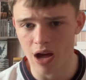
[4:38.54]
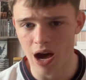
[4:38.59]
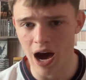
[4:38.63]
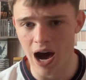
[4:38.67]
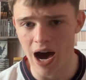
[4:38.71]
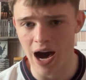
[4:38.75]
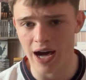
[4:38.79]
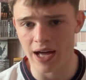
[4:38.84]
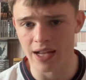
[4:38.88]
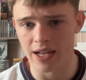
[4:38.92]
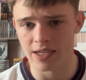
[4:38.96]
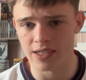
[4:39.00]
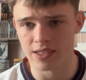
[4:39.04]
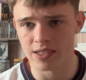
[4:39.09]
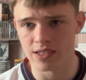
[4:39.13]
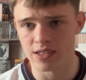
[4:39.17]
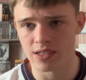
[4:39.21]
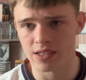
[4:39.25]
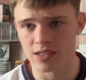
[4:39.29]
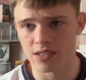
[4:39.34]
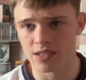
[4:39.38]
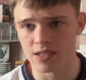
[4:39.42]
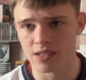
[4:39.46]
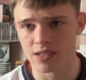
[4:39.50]
And
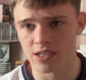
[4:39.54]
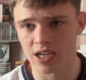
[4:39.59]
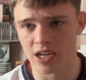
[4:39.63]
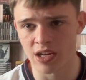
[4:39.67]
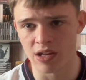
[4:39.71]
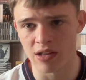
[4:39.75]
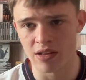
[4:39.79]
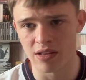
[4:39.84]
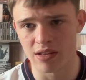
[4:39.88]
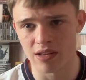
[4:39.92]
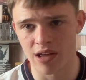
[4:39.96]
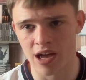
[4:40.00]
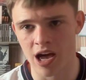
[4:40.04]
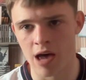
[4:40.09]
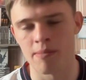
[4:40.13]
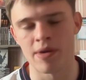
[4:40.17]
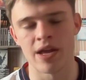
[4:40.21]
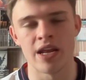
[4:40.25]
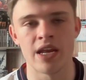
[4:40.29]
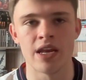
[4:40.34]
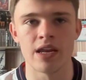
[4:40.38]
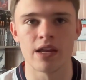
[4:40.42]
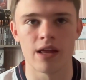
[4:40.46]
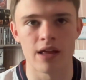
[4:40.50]

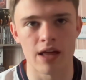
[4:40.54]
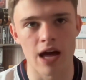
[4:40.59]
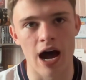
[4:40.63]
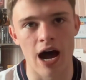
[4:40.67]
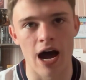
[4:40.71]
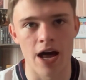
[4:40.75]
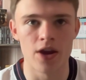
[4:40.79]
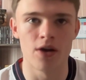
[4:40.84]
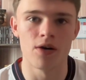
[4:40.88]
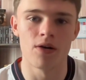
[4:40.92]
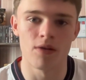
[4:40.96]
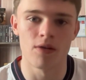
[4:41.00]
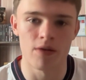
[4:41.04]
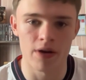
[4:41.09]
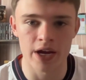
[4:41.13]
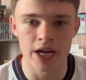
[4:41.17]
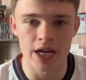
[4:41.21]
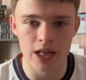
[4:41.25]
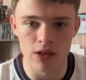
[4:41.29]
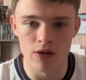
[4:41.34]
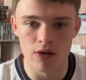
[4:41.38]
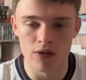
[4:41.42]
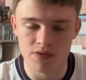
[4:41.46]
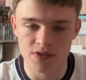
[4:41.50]
I know
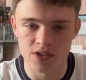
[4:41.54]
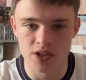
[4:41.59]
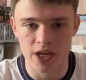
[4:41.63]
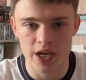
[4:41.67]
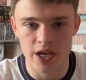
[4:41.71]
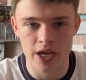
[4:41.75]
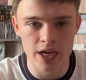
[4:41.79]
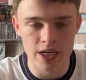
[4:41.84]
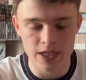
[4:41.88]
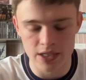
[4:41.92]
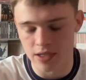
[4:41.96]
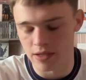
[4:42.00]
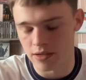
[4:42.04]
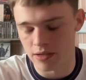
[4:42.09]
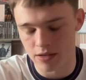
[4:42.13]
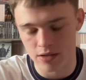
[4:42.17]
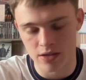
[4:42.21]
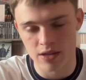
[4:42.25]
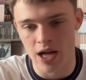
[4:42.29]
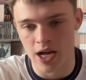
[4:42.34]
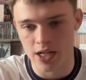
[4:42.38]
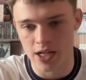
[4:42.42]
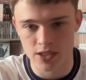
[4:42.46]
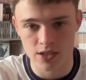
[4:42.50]
he loves the kid, and
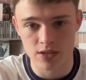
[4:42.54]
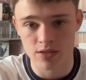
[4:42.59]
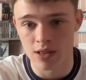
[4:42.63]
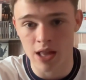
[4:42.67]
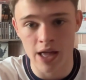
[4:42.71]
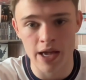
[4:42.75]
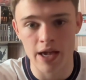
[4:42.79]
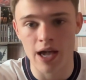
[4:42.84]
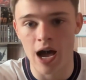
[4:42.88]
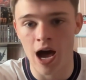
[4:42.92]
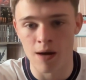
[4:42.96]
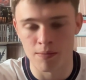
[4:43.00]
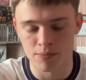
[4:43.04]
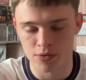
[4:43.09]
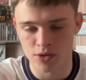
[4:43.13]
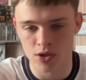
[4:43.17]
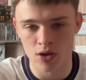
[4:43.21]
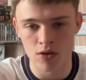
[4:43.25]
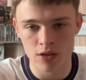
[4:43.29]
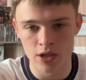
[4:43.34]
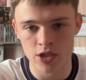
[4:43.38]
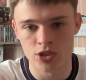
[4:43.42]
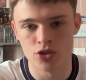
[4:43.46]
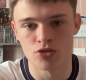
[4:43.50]
that's like
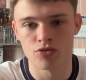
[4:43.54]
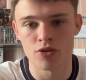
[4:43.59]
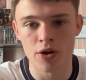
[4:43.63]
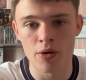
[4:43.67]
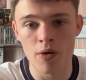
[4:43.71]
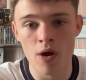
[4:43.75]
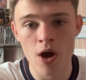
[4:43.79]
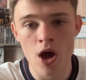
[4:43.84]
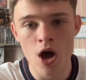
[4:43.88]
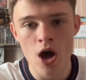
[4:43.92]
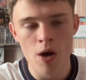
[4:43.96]
absolutely true,